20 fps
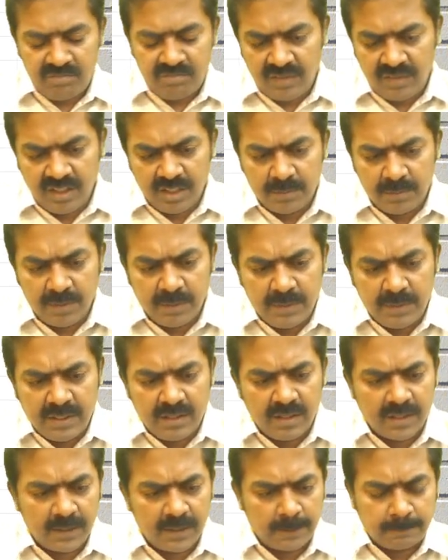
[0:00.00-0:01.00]
It may be
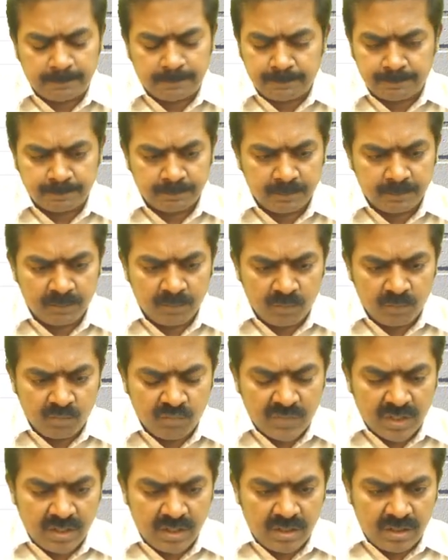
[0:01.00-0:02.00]

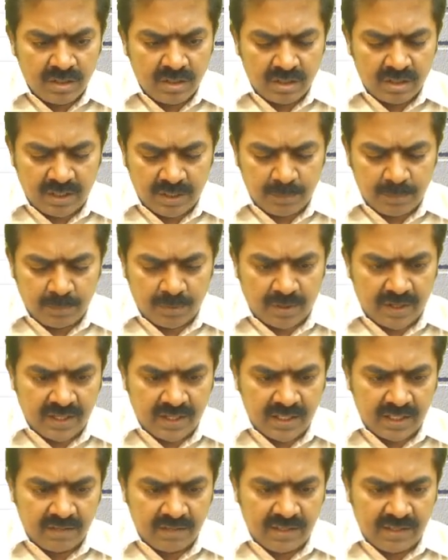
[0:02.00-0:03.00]
like product
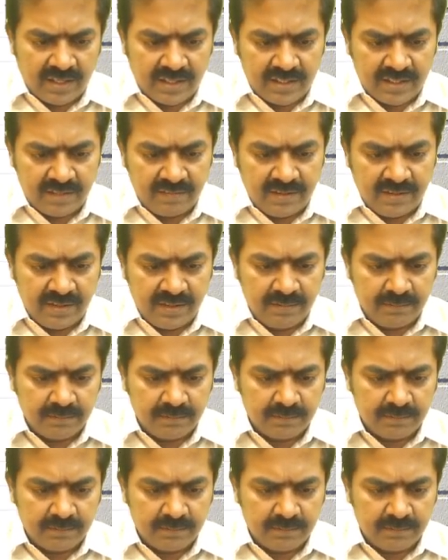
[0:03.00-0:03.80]
level activity.